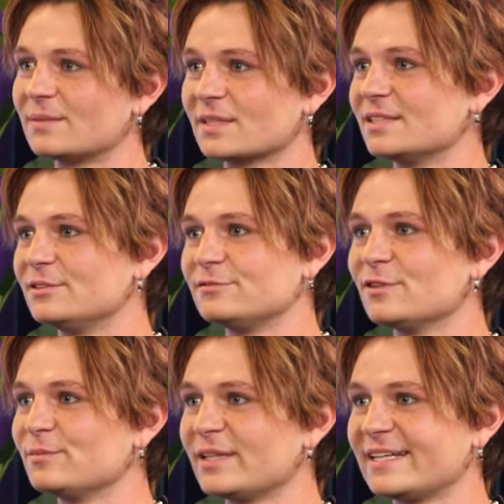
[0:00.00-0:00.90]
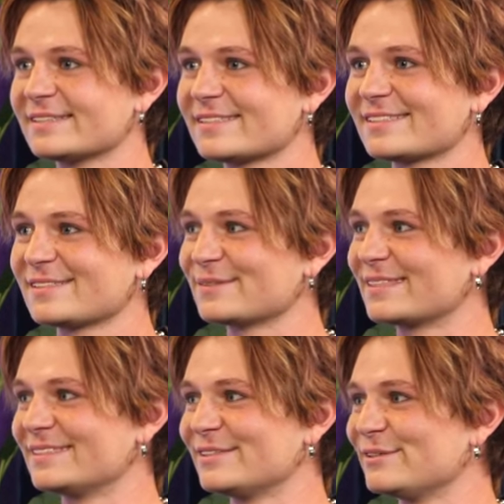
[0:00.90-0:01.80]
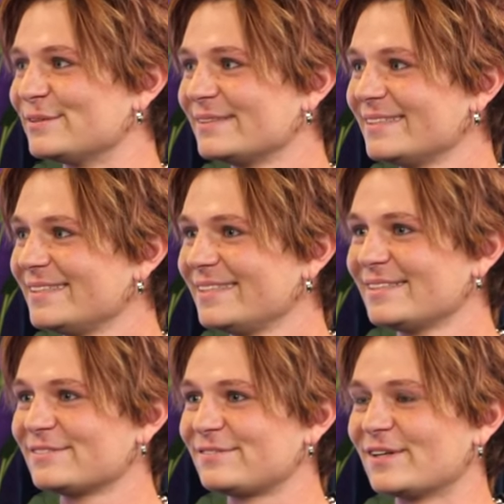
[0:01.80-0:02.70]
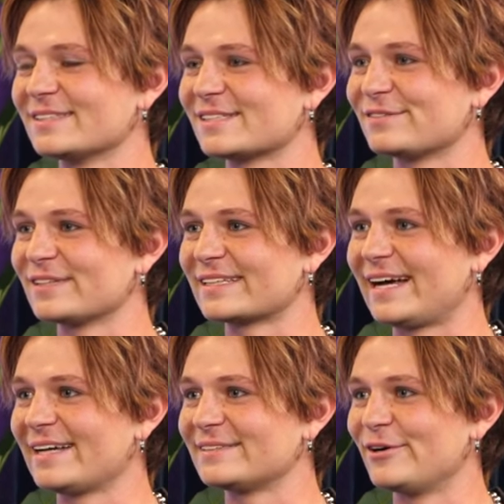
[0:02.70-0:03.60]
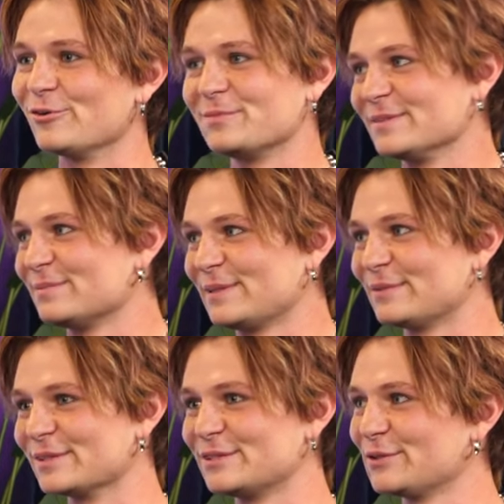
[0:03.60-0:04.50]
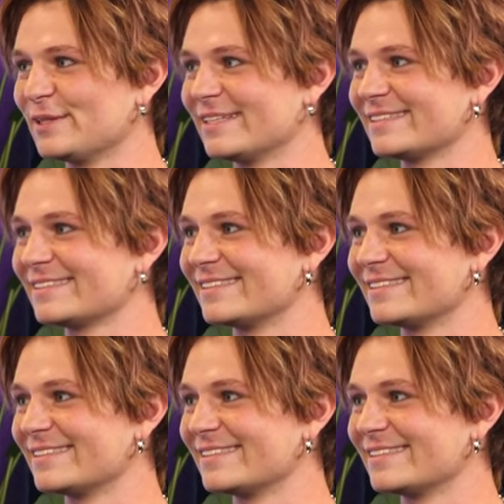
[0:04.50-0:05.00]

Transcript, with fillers: I'm going to do foot plants. I'm going to do fun stuff like that, and hope that people enjoy it.